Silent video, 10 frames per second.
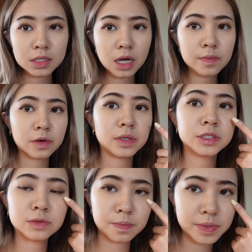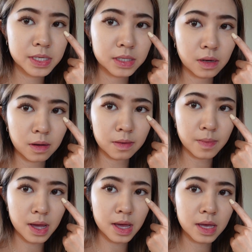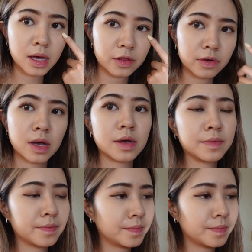Now I'm going to repeat on my other eye.